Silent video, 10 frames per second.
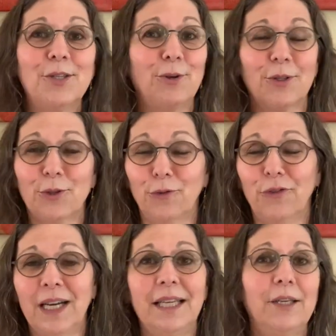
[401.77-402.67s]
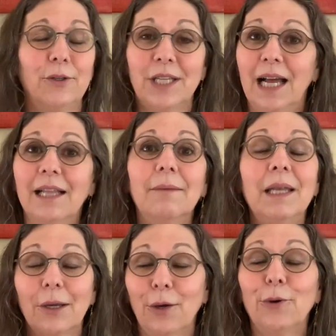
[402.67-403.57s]
You're so funny. You're telling
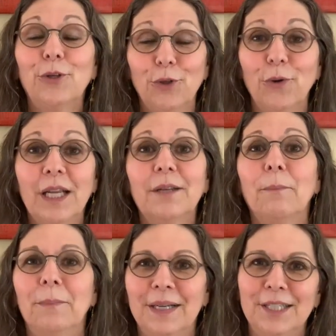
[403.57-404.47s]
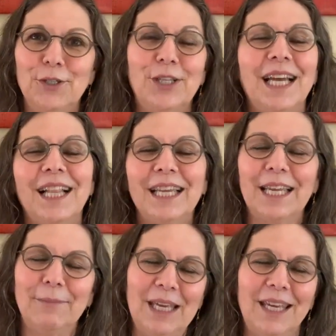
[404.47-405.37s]
me to go do it, but you're telling
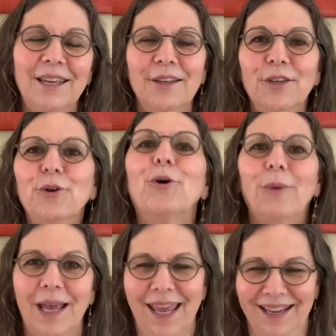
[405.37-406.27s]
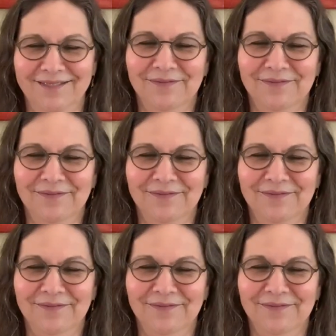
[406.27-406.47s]
me your way."